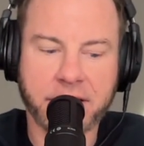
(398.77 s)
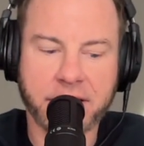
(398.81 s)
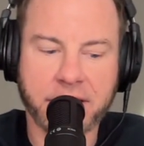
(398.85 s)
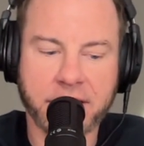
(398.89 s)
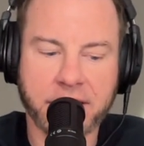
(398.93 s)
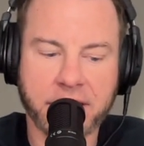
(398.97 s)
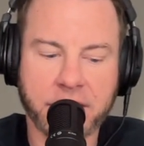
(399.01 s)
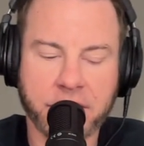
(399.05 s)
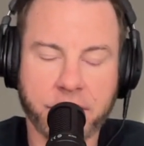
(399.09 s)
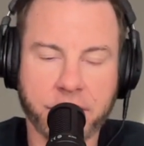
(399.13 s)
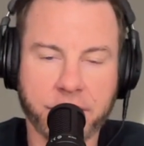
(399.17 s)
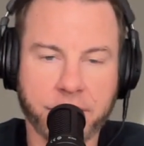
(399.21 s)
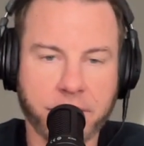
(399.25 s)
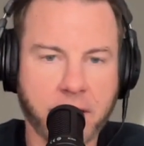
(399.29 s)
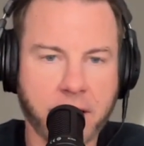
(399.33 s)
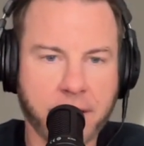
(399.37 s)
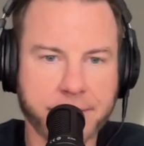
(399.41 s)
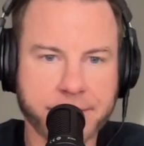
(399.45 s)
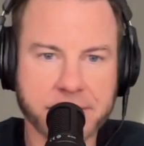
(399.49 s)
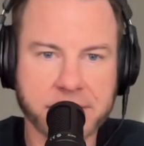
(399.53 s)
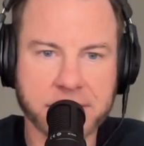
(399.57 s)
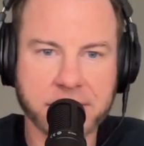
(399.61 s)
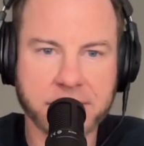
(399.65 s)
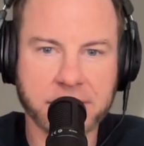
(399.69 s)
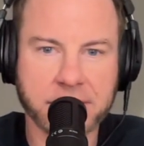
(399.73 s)

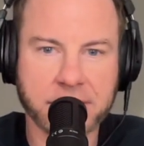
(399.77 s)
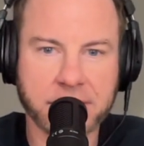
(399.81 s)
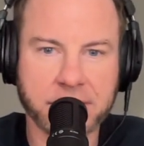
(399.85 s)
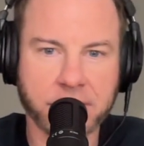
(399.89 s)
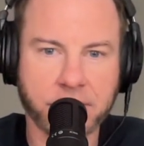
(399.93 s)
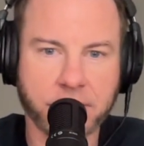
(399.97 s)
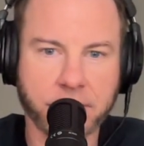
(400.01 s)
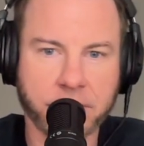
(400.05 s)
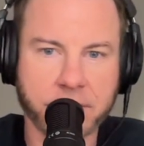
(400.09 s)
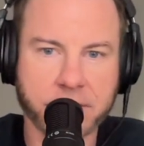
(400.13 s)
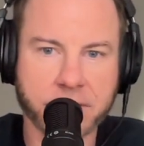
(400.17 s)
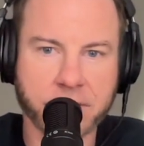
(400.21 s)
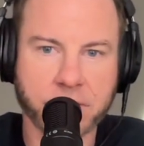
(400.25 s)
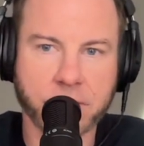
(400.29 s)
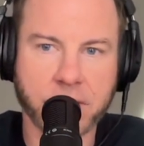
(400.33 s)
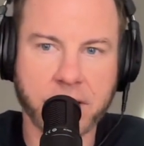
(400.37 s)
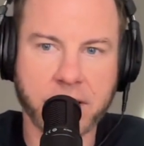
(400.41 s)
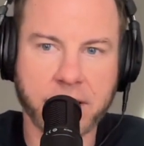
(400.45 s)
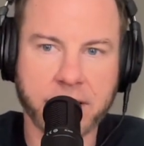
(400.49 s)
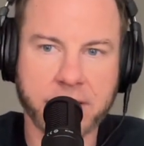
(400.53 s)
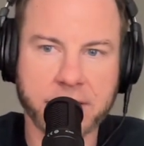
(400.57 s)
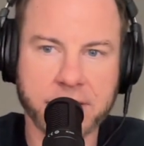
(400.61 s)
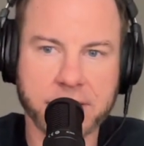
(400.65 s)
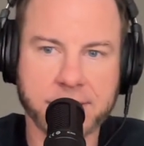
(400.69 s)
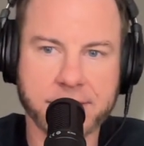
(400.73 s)
corrupt in the worst
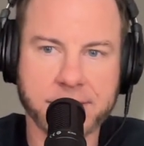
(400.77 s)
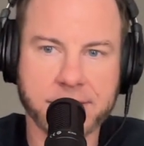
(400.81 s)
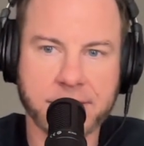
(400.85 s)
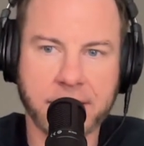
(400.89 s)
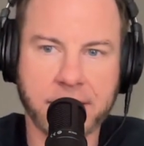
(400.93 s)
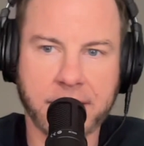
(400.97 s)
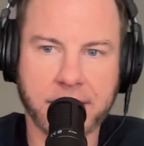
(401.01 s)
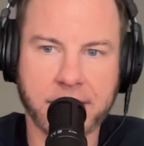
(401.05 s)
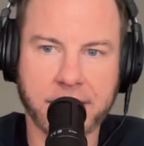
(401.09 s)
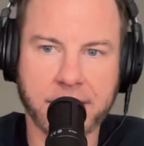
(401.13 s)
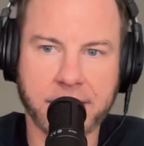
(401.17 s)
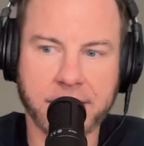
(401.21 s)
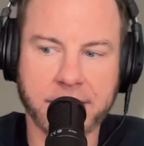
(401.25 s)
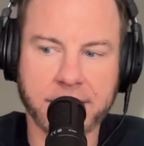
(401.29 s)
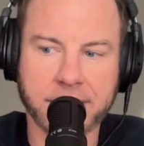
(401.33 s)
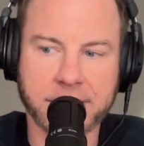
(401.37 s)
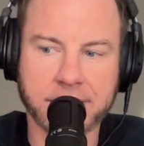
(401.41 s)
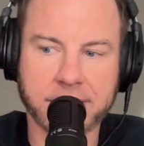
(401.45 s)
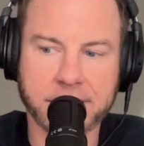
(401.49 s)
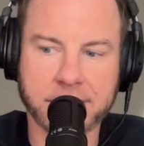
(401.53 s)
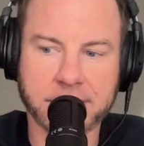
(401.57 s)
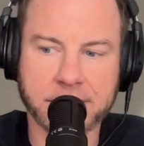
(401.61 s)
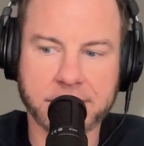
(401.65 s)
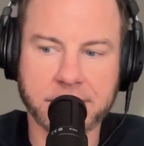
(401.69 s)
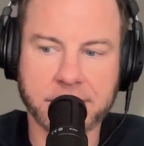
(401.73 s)
ways,
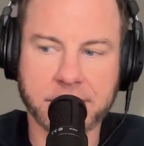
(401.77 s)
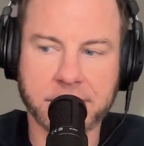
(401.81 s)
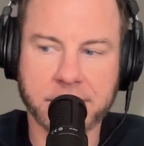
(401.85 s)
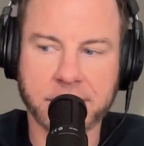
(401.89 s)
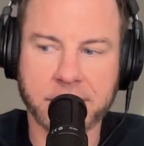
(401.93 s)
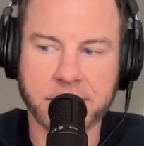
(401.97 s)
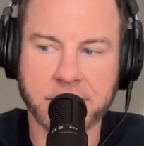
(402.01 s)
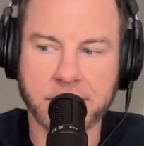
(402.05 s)
and